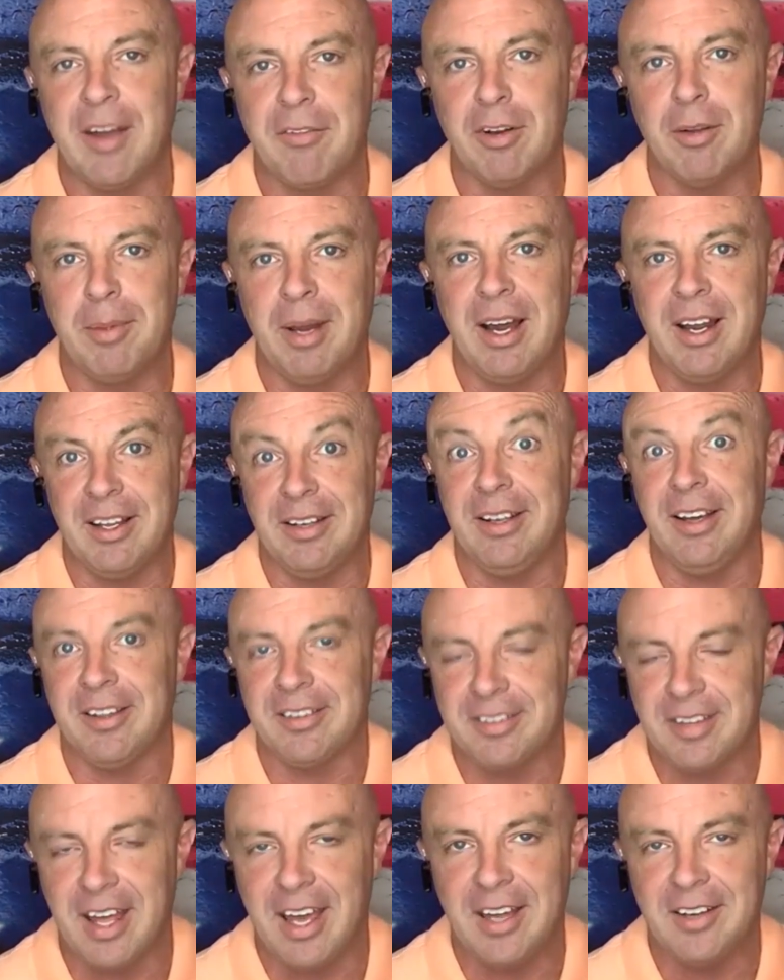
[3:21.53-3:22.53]
everybody
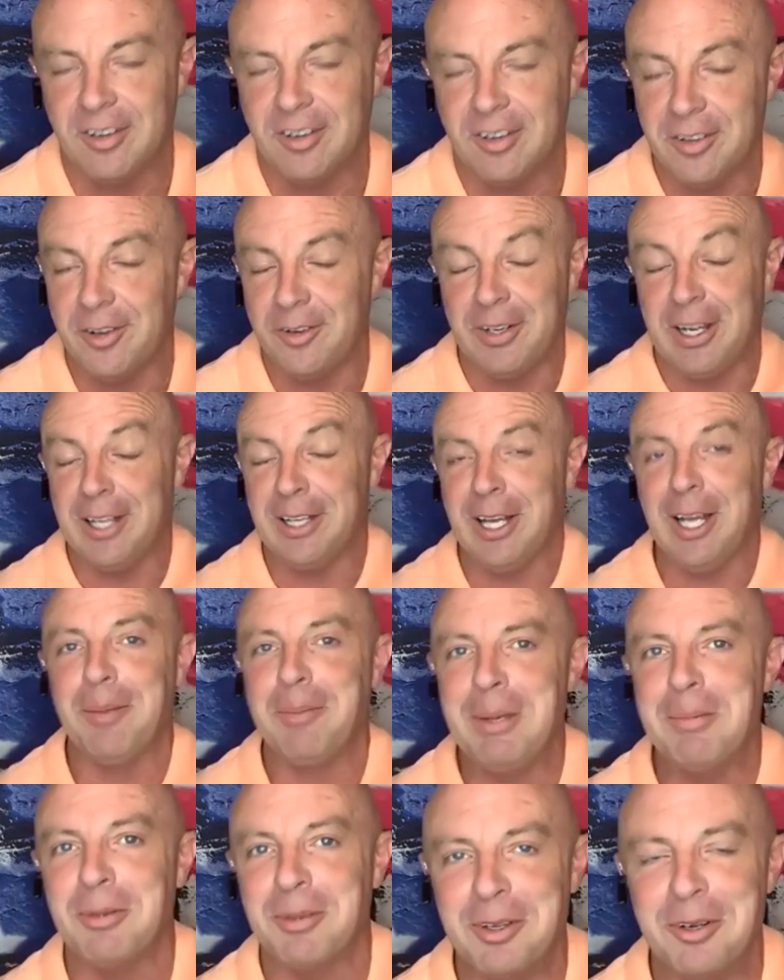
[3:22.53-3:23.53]
does that, although not a lot of
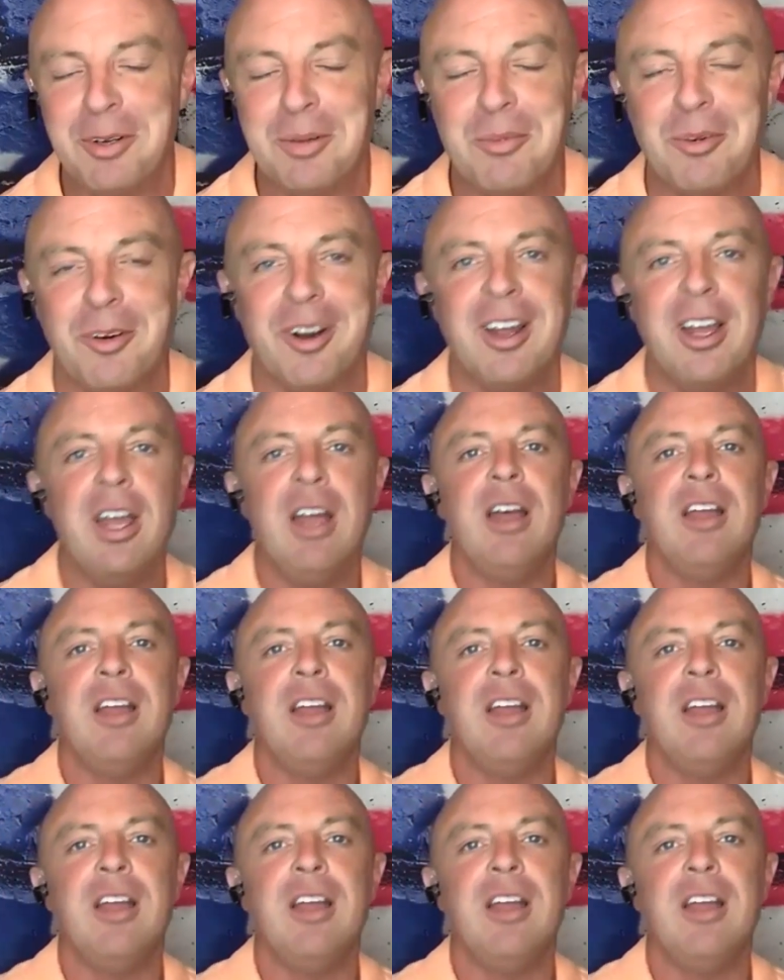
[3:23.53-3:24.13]
people do anymore.